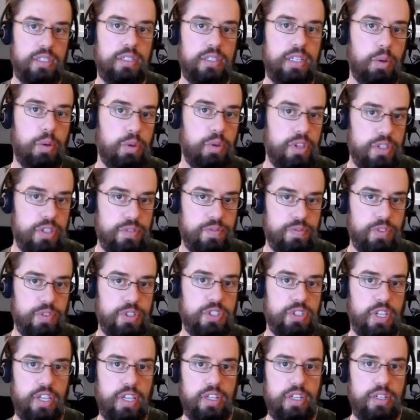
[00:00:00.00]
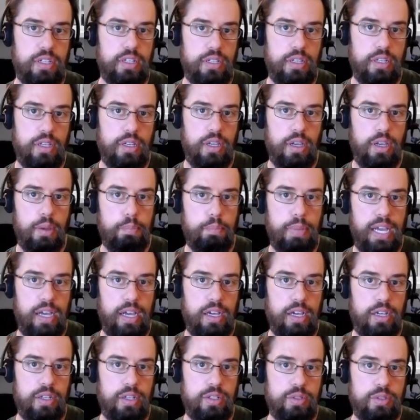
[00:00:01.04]
Now, when this first hit
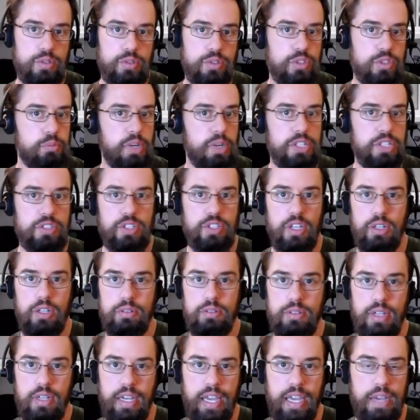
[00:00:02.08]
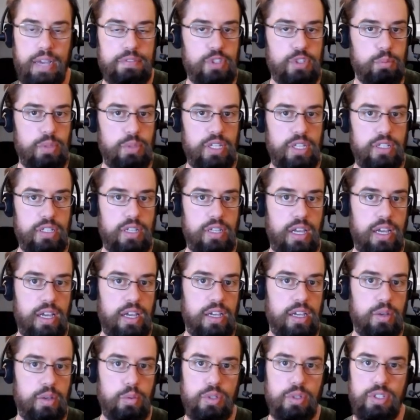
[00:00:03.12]
about 2 months ago, I have to admit
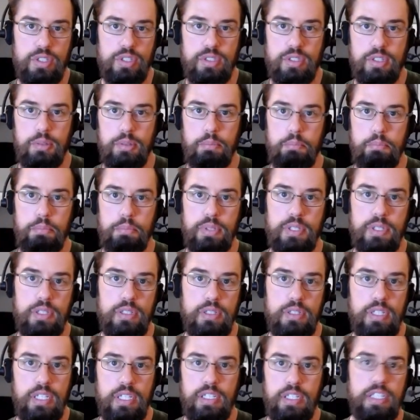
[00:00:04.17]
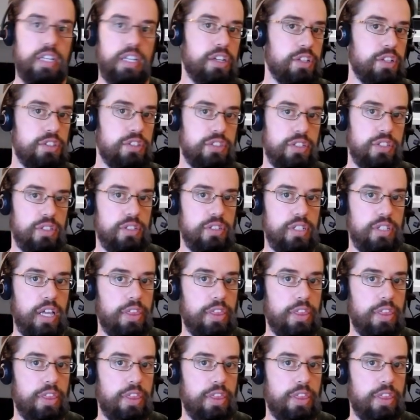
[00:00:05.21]
I was completely unconcerned.